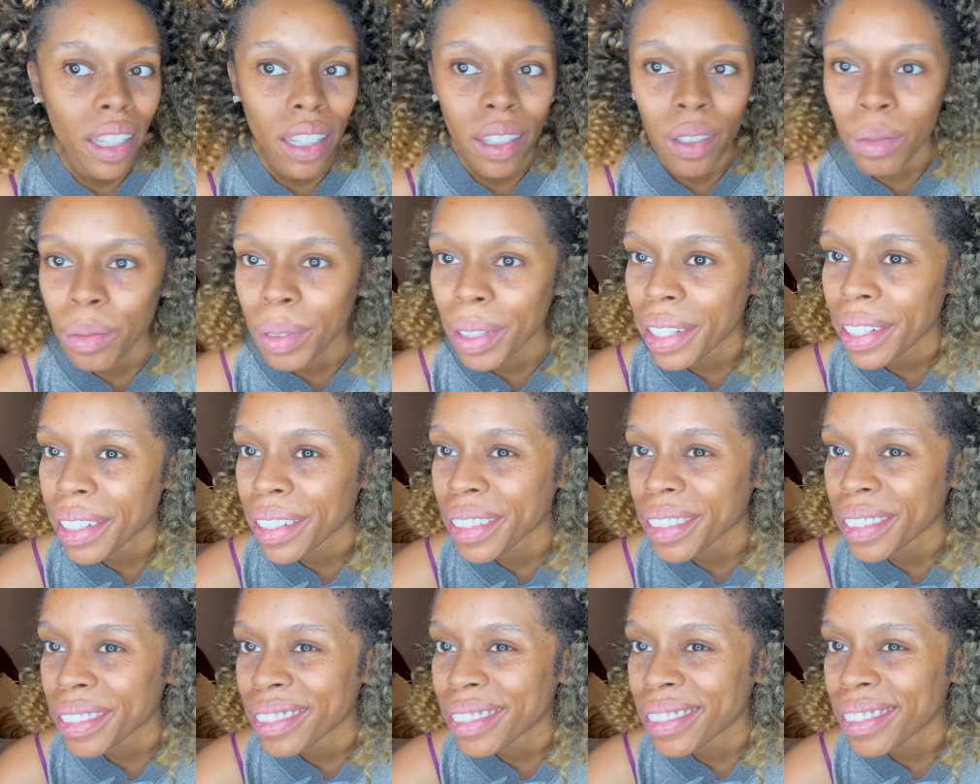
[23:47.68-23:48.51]

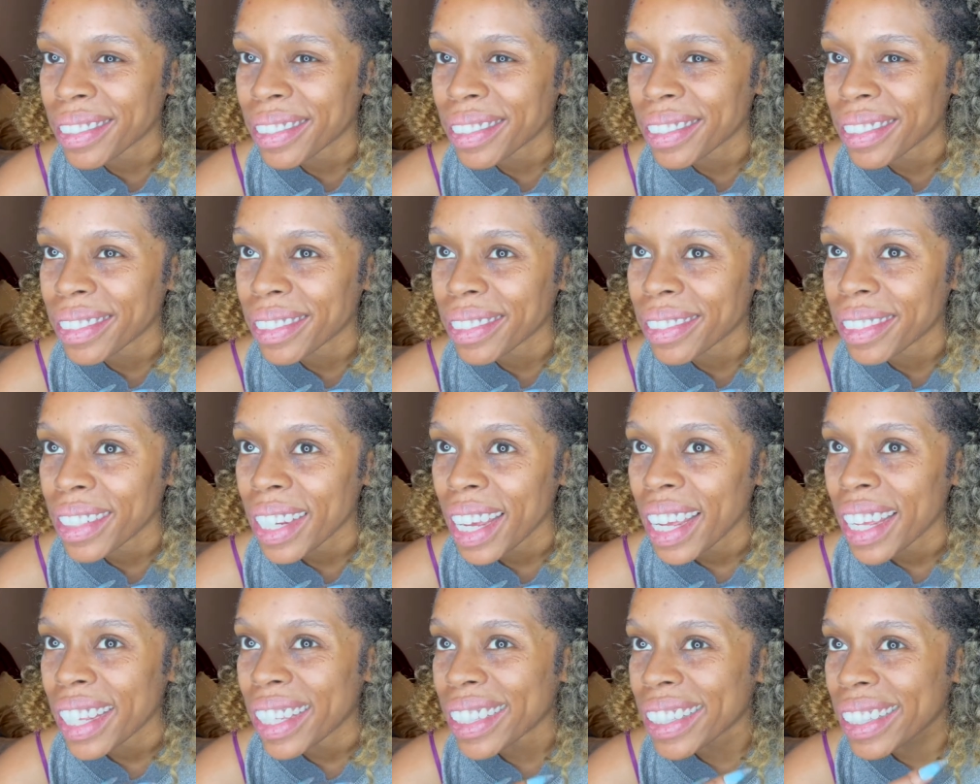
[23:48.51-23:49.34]
Weird.
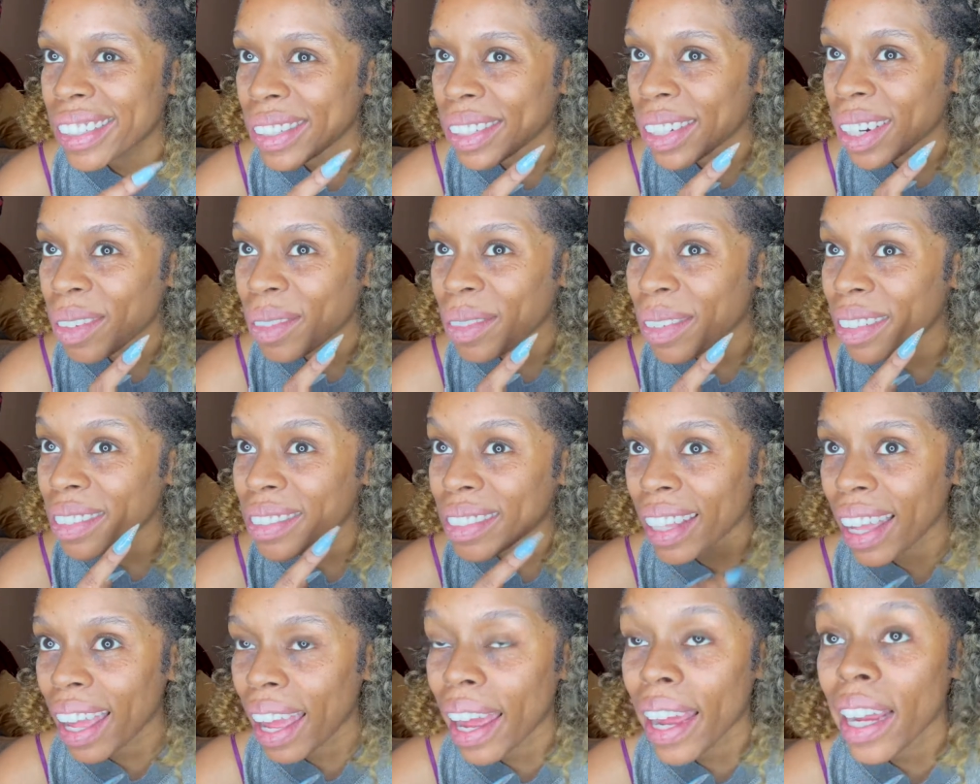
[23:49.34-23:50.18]
You don't want
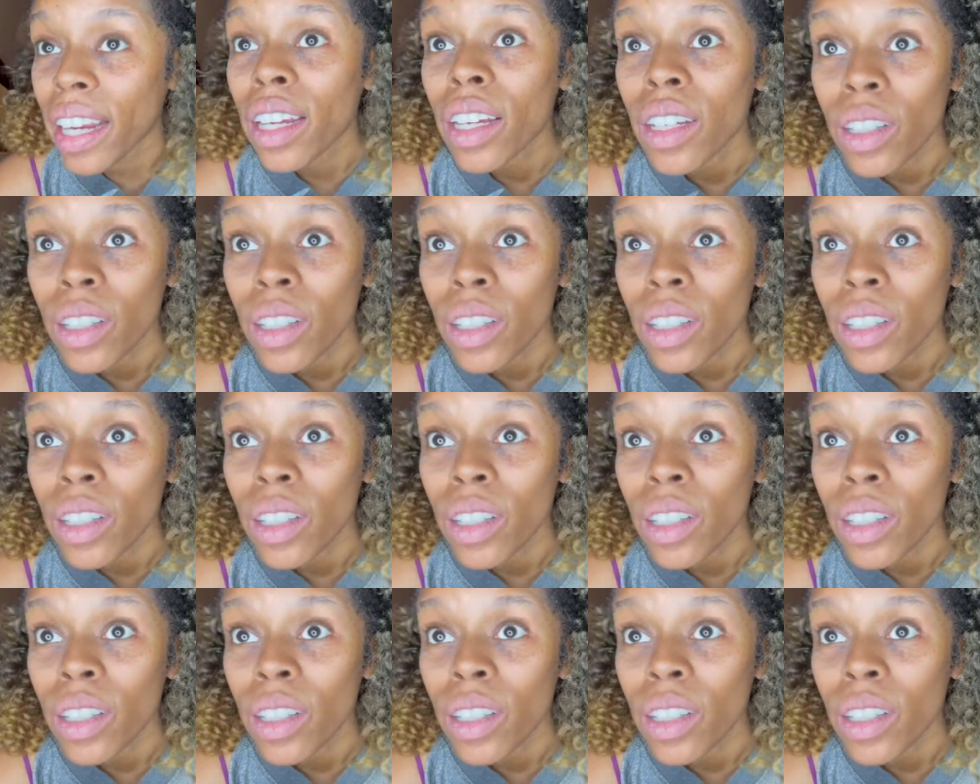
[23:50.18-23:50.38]
that.